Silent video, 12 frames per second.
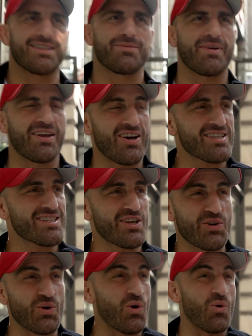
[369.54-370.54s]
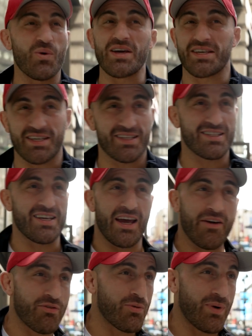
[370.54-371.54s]
it, man. I said it all week to
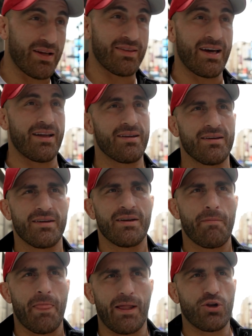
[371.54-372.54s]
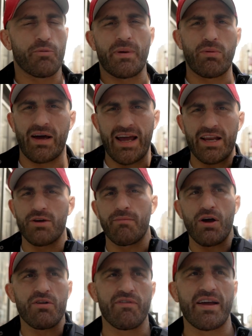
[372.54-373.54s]
everyone that a lot of people are like, how are you
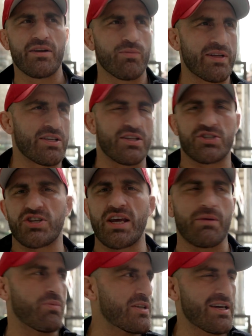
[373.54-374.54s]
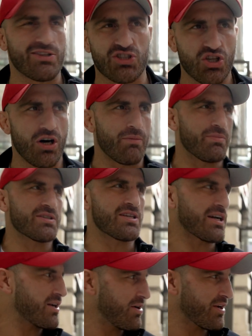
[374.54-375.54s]
motivated when you're the champ, when you're at the top? It's
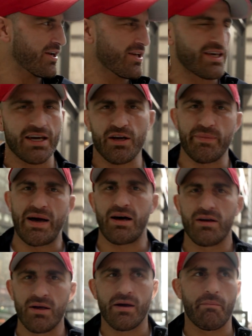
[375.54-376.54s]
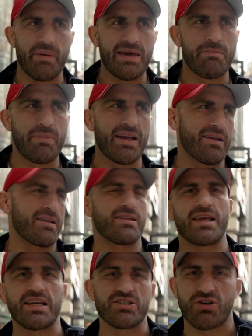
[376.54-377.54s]
like, I don't care about being better than
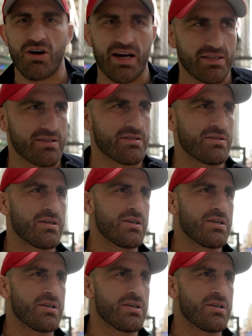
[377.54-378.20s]
these guys.